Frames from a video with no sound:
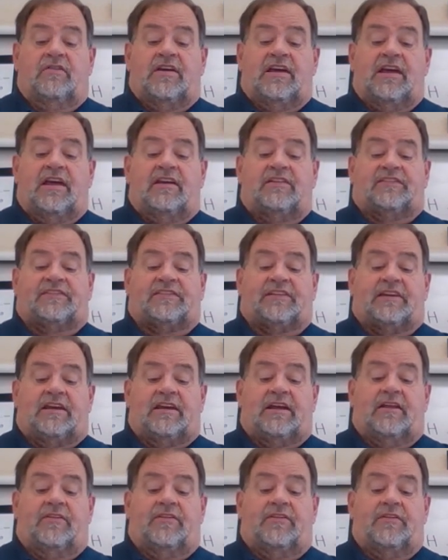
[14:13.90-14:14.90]
they
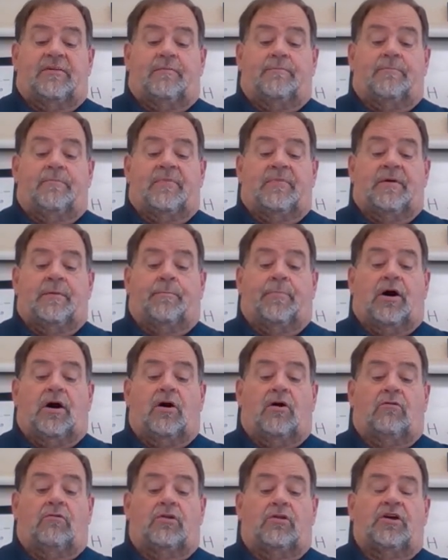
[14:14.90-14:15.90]
say the
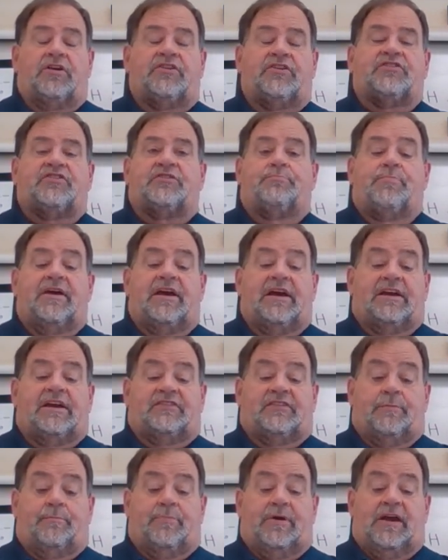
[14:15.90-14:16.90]
ball looks as big
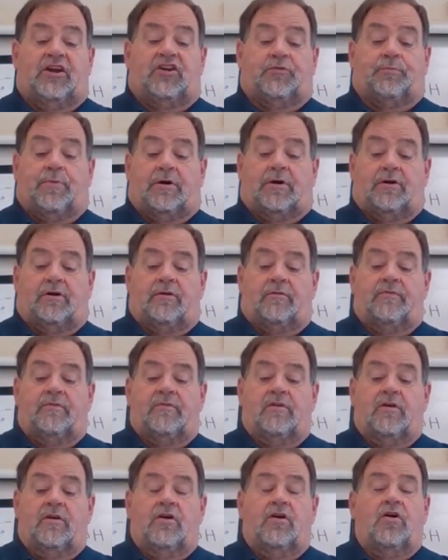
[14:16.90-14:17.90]
as a beach ball,
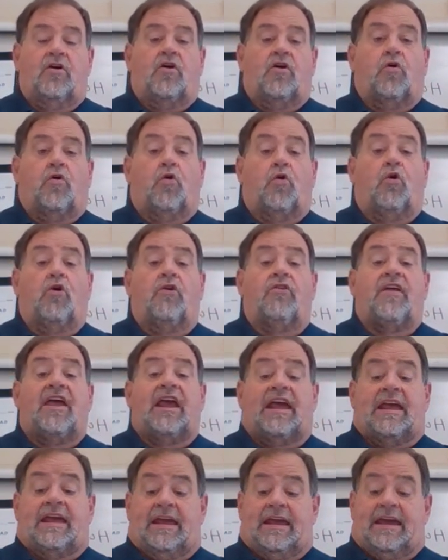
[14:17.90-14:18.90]
or
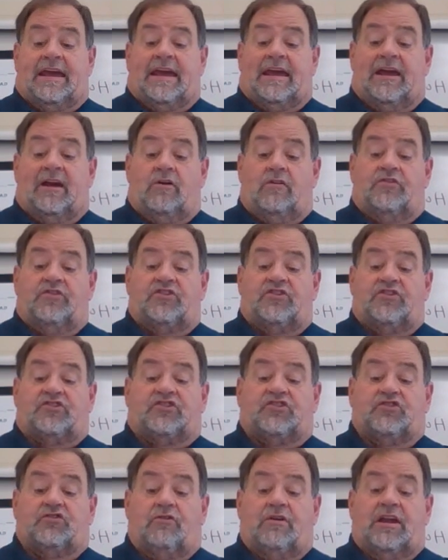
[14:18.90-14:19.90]
they can count the
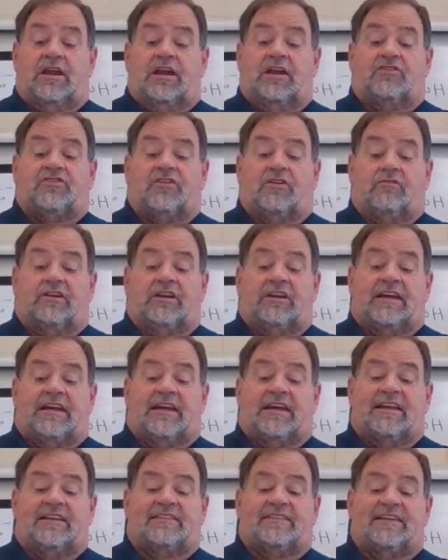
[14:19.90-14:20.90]
strings on it
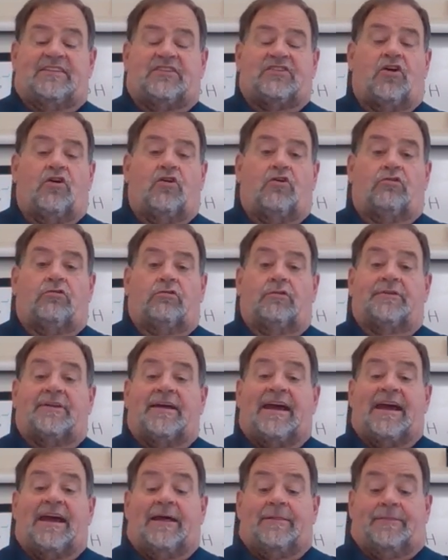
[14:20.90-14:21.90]
as it's
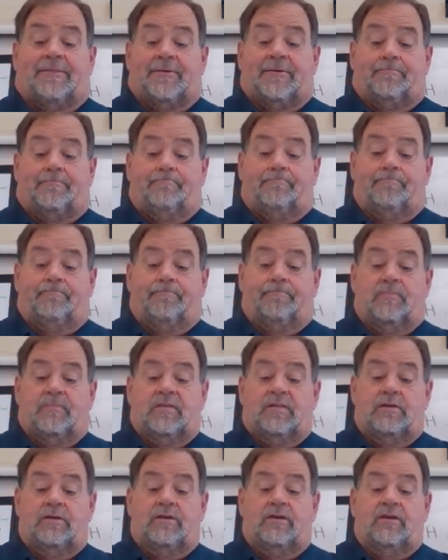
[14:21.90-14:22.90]
hurled at them.
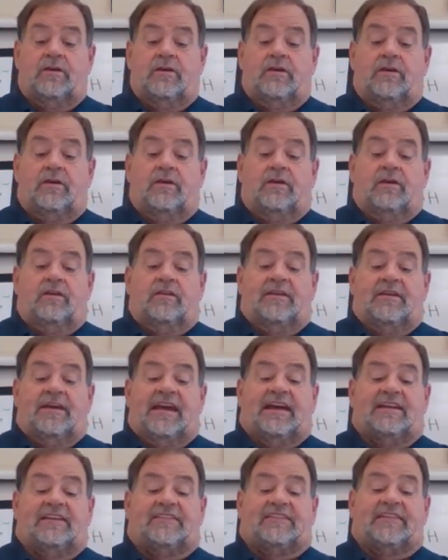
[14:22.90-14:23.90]

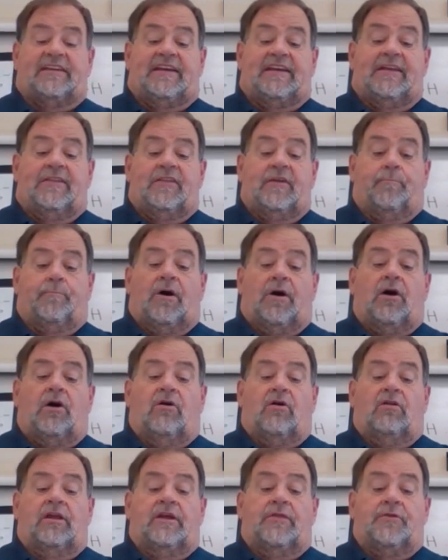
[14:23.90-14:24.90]
They can see the
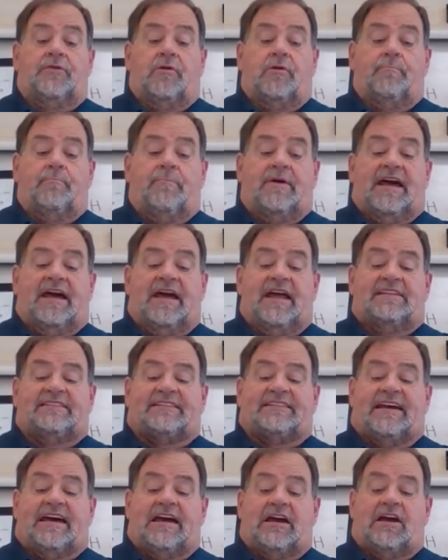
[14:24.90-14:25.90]
ball in their
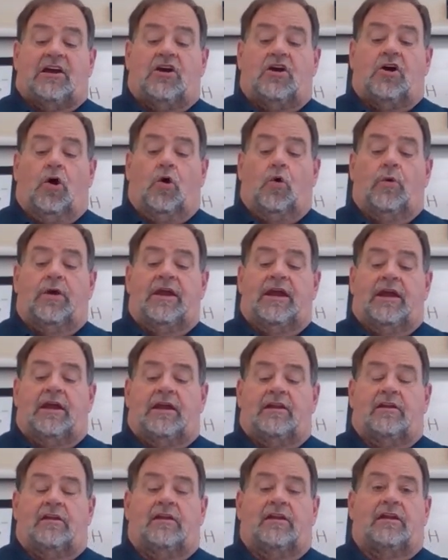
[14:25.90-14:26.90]
mind's eye going
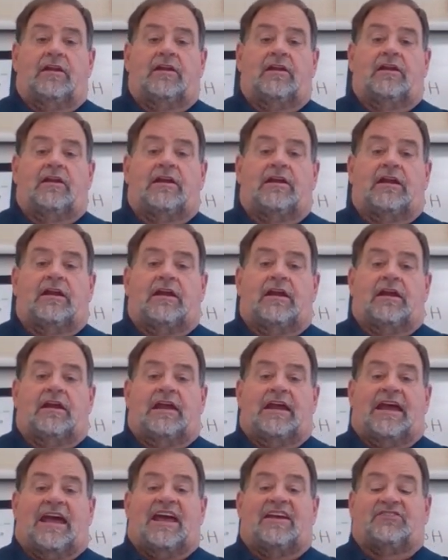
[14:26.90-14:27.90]

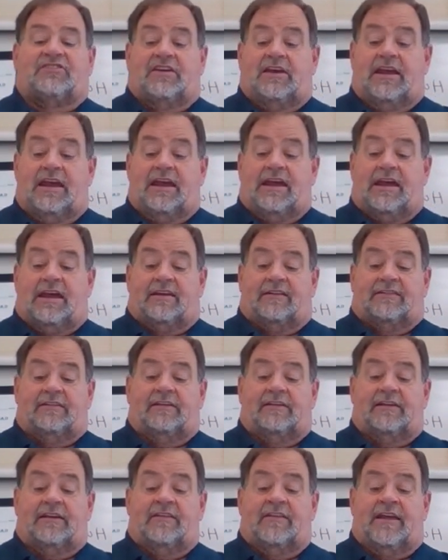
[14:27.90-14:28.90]
as a hit
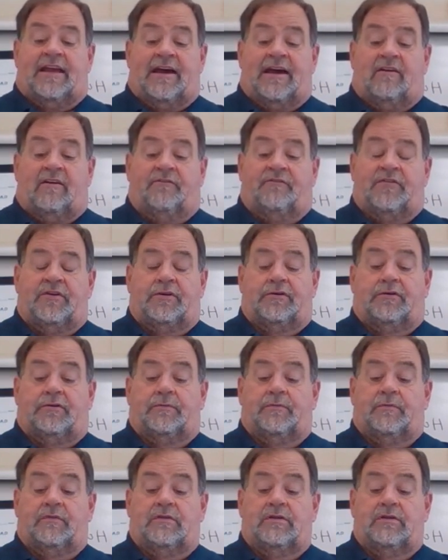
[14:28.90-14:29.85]
in the outfield.